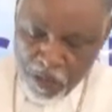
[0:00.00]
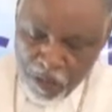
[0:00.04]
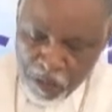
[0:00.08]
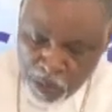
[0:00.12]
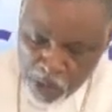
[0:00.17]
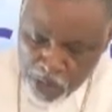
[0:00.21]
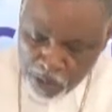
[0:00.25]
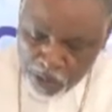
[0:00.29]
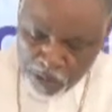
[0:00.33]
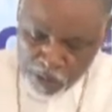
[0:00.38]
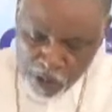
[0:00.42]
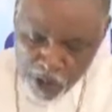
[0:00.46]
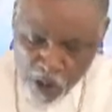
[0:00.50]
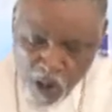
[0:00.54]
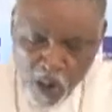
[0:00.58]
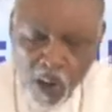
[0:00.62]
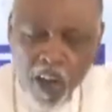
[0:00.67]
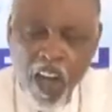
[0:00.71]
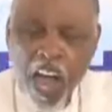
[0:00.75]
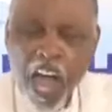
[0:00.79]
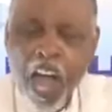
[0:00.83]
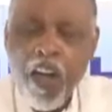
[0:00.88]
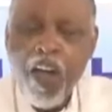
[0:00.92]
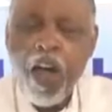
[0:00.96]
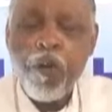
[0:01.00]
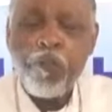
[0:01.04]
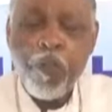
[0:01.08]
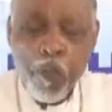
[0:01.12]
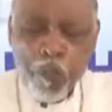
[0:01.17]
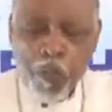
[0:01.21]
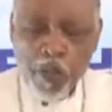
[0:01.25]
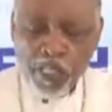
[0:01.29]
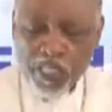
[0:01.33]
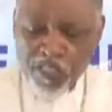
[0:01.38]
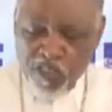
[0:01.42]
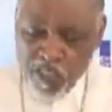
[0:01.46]
But for our
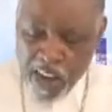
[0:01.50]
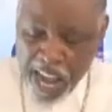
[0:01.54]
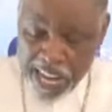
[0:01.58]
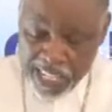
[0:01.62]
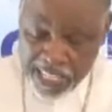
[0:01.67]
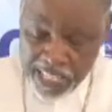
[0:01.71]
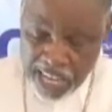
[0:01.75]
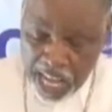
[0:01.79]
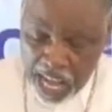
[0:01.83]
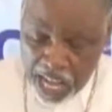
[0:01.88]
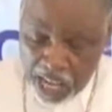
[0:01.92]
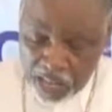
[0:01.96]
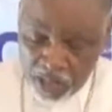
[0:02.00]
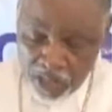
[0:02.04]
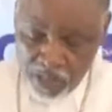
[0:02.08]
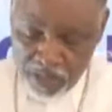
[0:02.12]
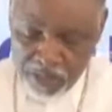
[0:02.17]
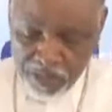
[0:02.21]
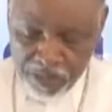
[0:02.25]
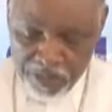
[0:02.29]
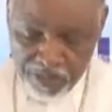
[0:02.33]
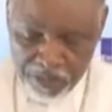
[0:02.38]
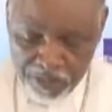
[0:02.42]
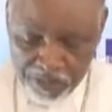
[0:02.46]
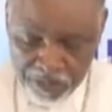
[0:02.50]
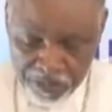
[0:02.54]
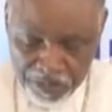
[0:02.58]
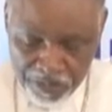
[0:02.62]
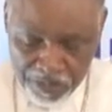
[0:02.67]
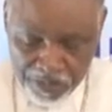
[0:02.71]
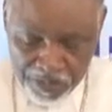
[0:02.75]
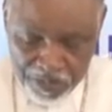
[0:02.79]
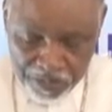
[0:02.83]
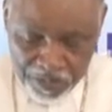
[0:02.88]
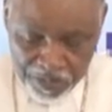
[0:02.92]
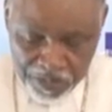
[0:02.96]
purpose right now, we
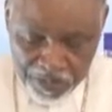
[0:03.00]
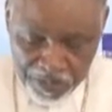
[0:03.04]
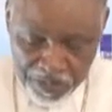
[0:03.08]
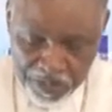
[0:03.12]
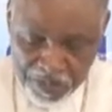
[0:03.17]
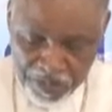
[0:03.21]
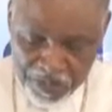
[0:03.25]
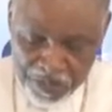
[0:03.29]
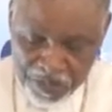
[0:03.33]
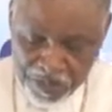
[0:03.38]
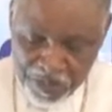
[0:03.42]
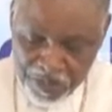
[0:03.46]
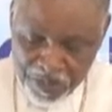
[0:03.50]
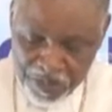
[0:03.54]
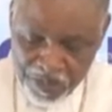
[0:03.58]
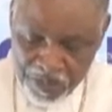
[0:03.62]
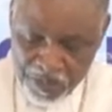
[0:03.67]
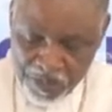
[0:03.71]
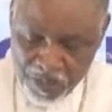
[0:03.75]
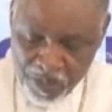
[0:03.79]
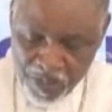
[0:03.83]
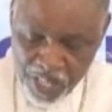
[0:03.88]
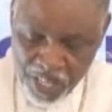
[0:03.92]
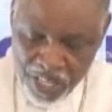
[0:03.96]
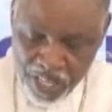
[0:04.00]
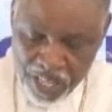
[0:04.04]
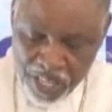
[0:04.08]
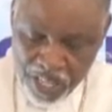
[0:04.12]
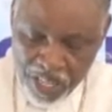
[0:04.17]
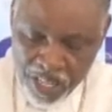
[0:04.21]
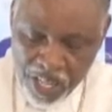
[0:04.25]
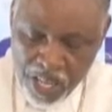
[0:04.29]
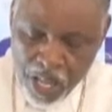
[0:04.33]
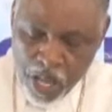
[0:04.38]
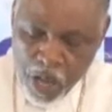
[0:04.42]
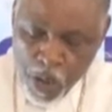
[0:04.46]

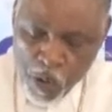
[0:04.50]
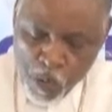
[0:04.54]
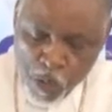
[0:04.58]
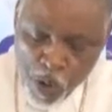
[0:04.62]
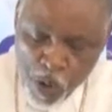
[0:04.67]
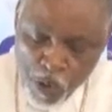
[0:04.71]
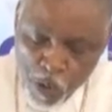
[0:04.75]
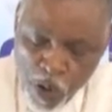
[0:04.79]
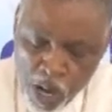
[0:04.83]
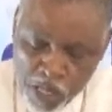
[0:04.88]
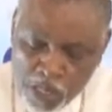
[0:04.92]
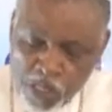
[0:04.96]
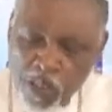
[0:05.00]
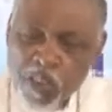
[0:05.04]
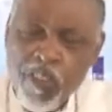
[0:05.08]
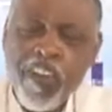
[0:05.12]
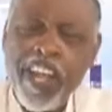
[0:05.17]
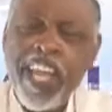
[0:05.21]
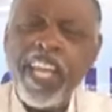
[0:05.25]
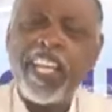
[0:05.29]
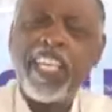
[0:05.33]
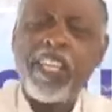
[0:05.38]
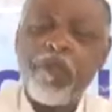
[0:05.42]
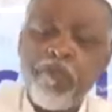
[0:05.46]
want to read